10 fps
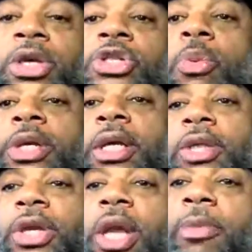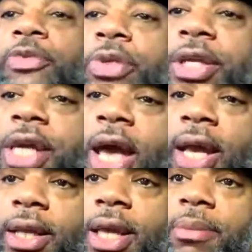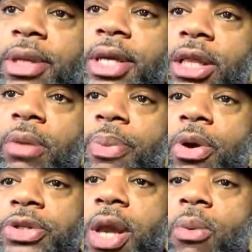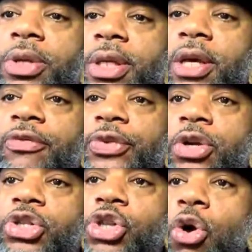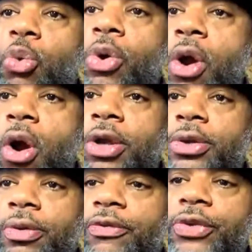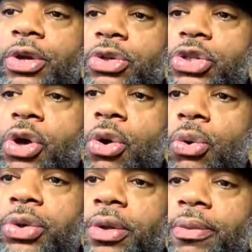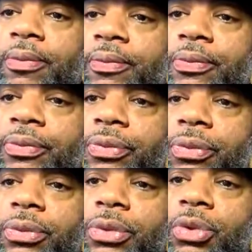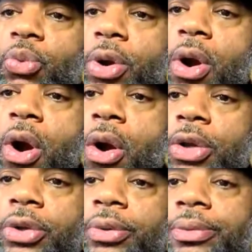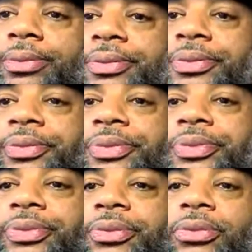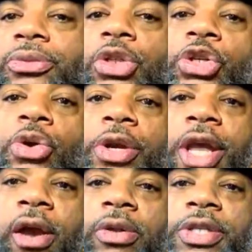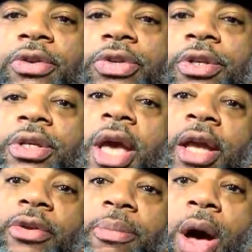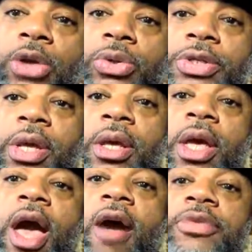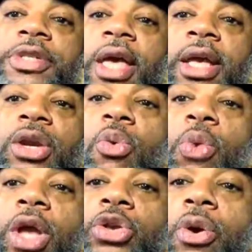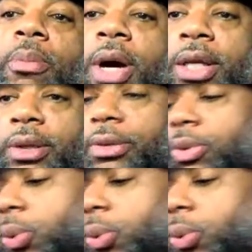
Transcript: So we didn't get the number for the day. Let me get the person I want to get. Fear Soul, where are you? Fear Soul, where are you? Your negative boundaries have taken away your money.